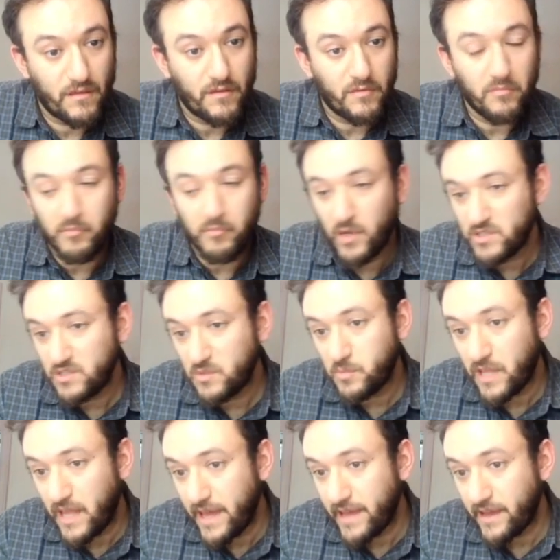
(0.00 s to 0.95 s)

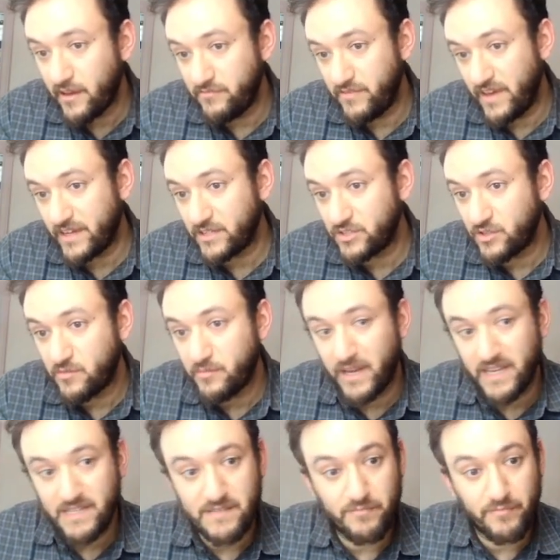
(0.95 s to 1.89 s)
multiplying a vector by a
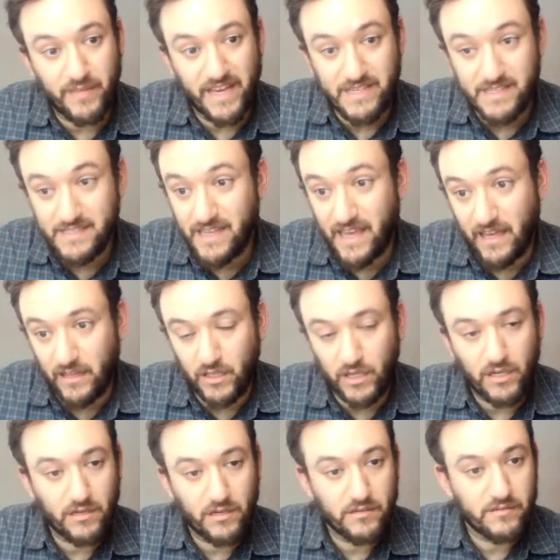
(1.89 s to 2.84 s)

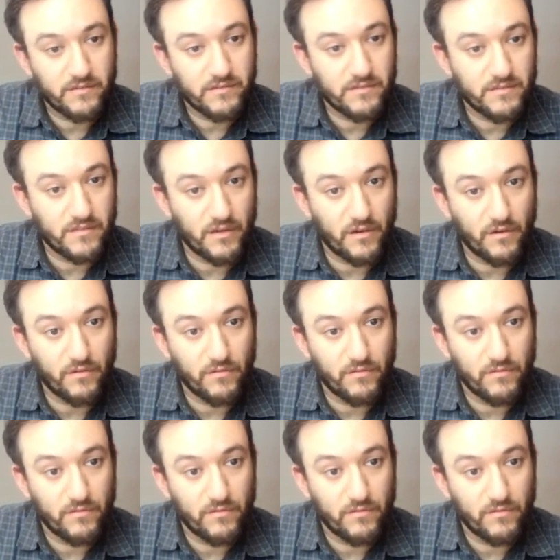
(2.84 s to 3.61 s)
scalar. So